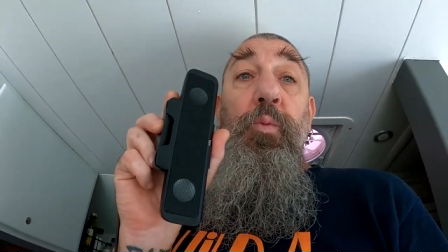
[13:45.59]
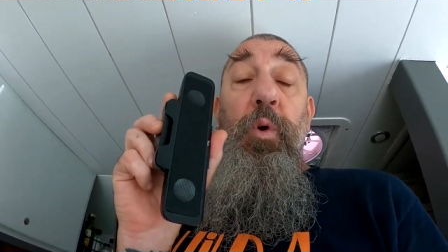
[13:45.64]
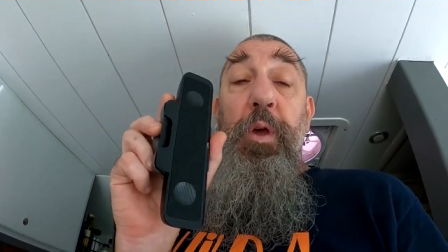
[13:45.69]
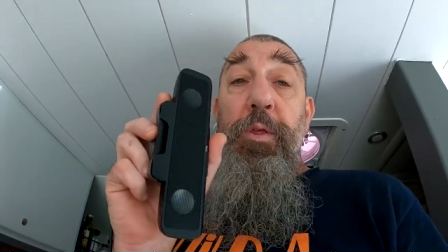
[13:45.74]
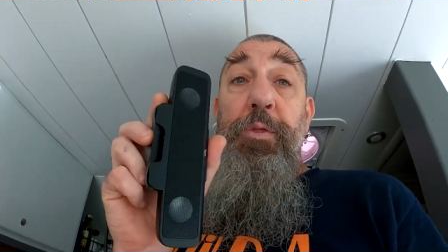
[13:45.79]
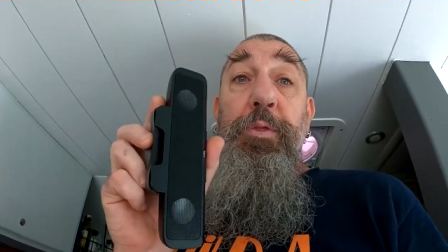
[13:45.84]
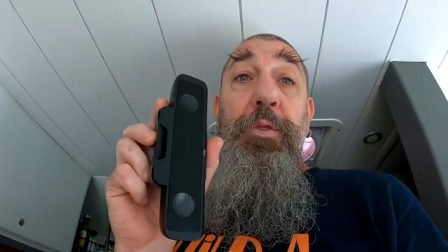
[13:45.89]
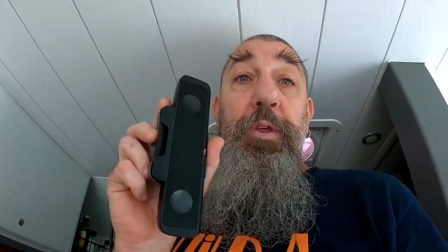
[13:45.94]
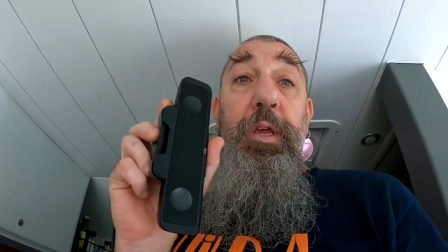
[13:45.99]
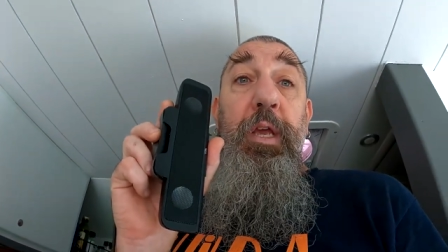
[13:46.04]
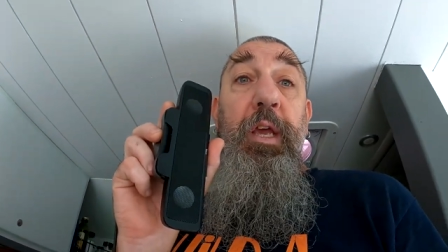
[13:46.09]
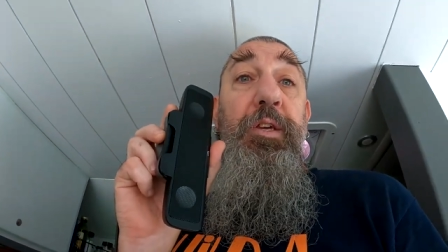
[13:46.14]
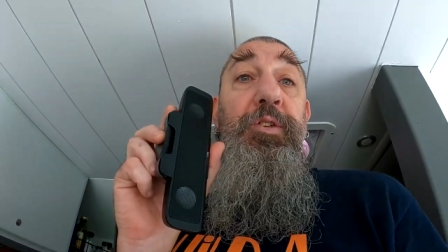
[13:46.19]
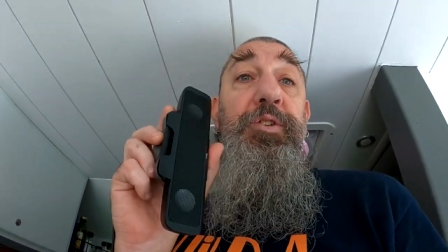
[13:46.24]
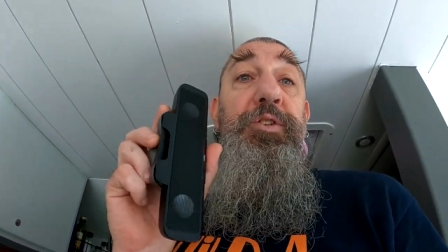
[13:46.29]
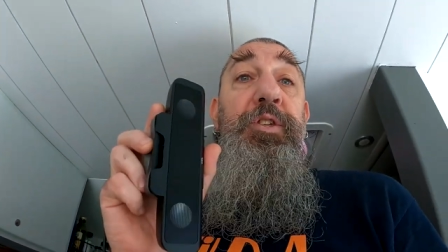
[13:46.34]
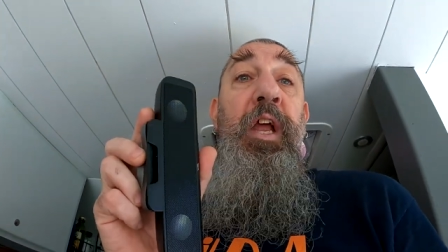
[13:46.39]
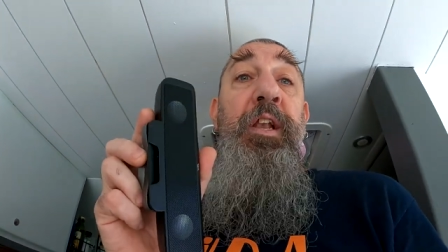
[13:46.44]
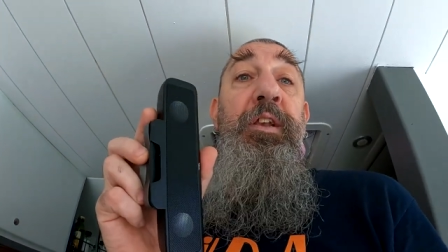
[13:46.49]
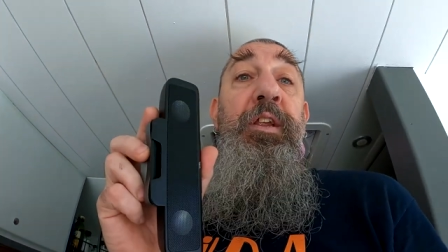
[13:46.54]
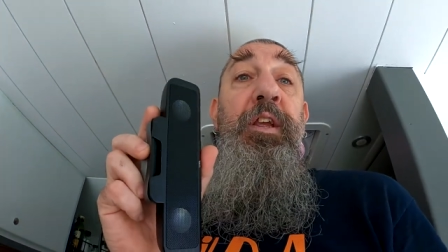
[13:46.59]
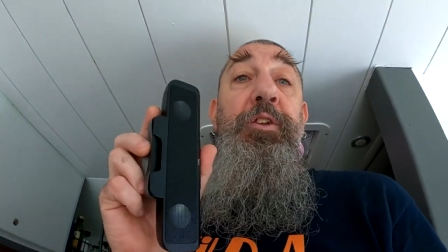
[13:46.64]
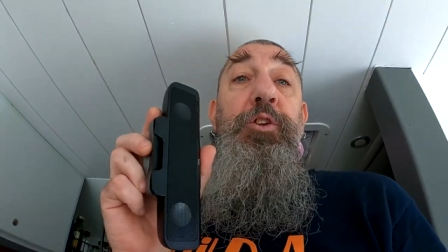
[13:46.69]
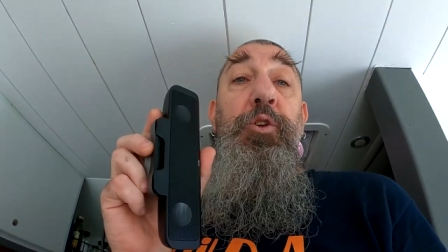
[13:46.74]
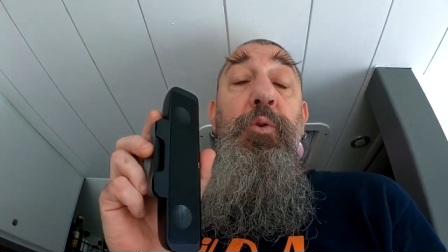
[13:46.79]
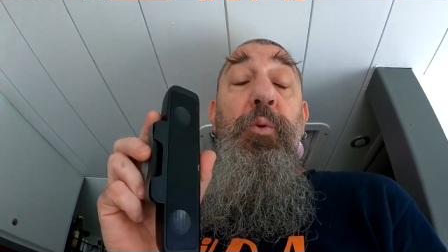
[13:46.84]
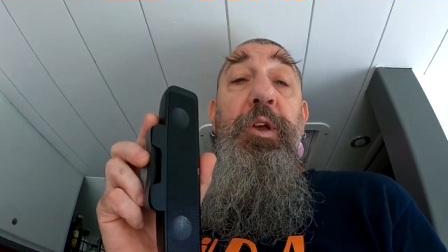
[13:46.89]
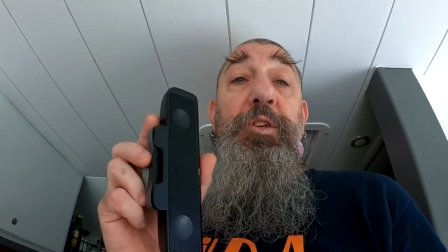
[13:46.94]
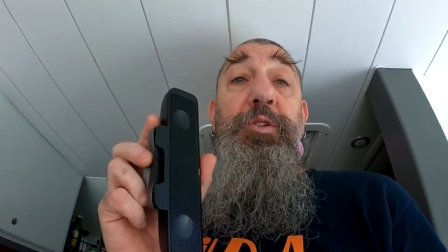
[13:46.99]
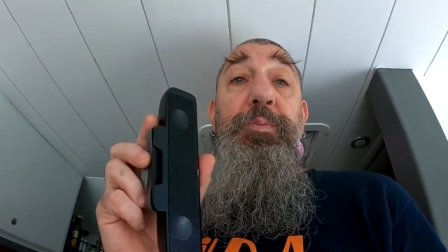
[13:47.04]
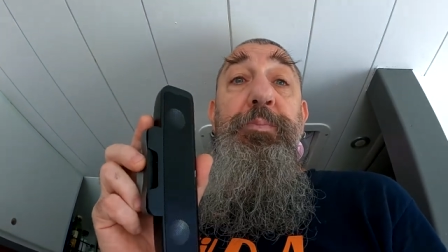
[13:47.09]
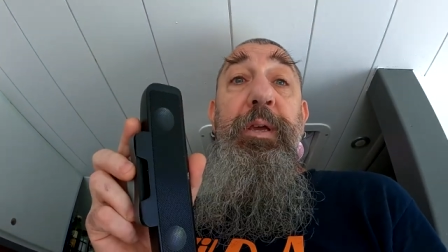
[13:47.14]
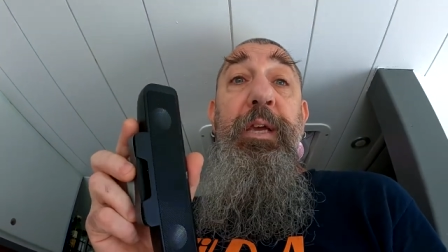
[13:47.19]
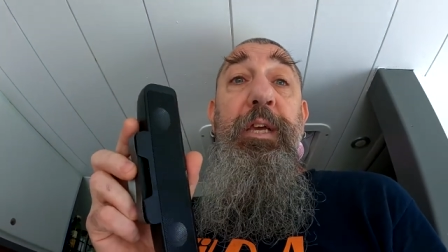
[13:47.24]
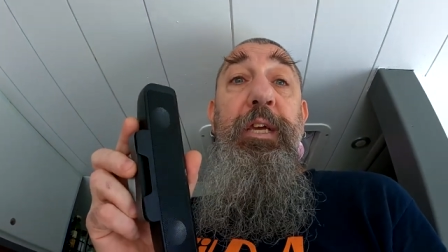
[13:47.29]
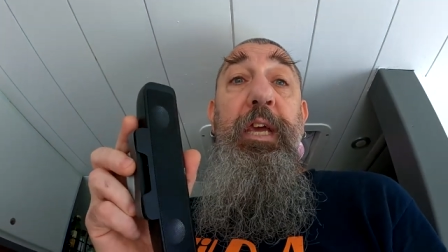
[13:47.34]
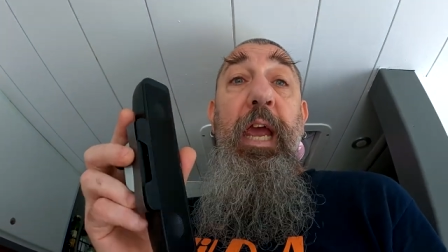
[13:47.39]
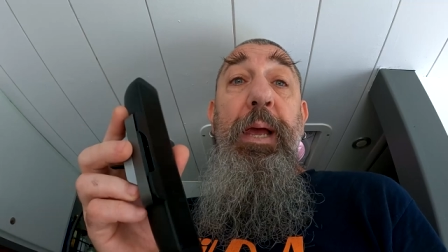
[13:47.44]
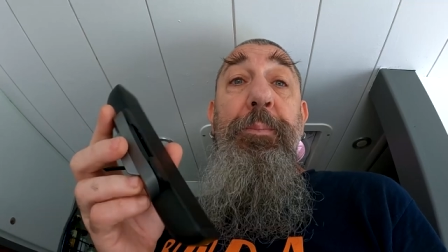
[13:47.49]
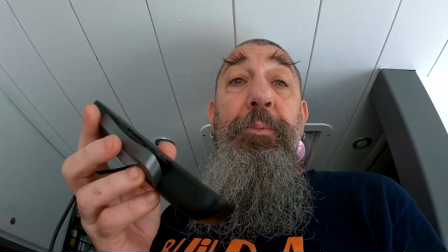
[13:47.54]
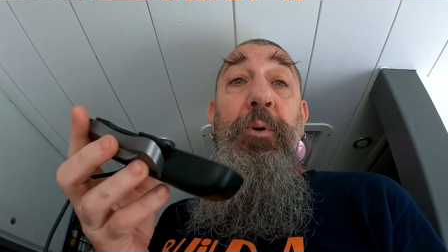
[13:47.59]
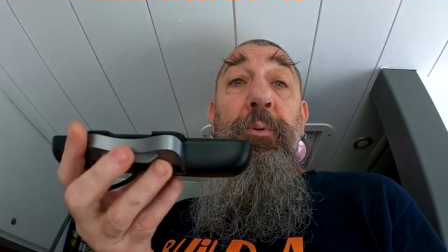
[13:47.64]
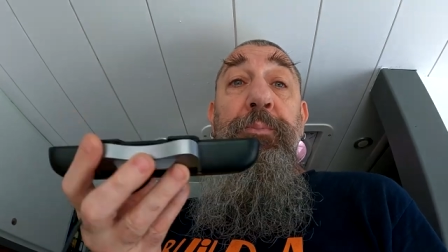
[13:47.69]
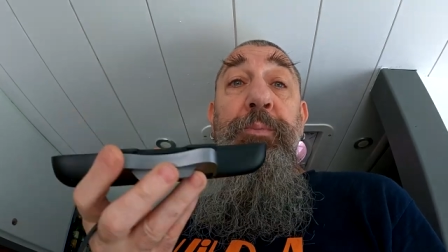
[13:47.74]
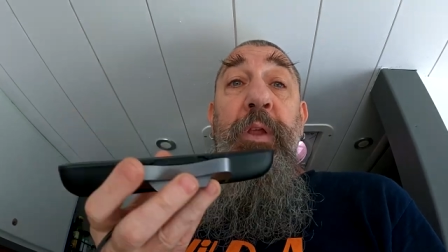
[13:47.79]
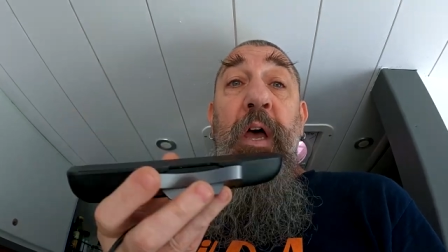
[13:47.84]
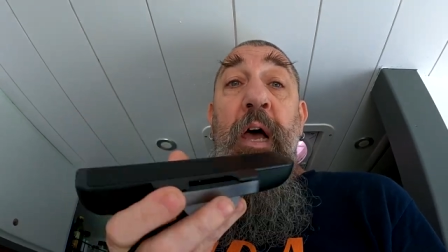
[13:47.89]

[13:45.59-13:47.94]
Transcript: with the extended USB cable.